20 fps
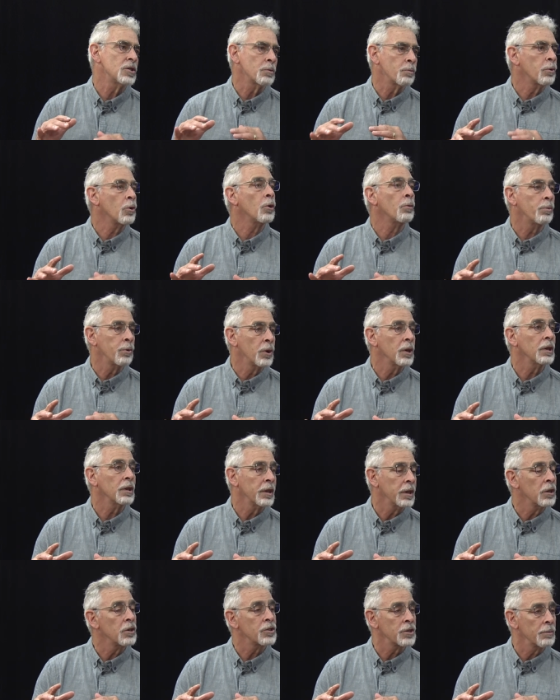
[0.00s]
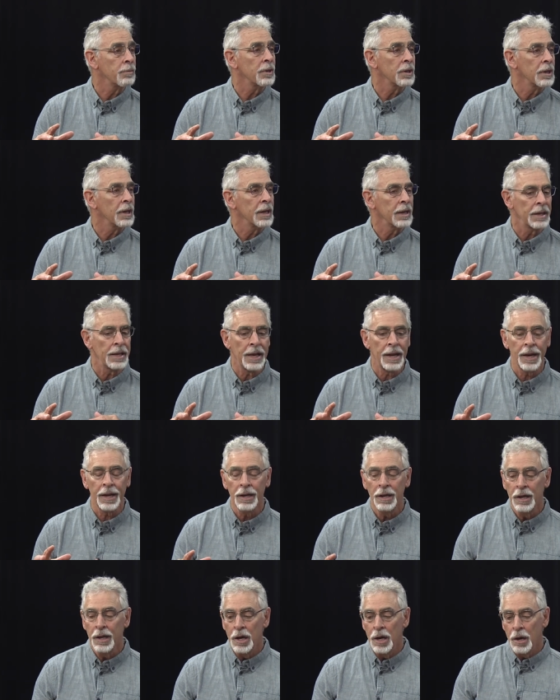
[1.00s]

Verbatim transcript: appropriately yeah. or something like that. Yeah.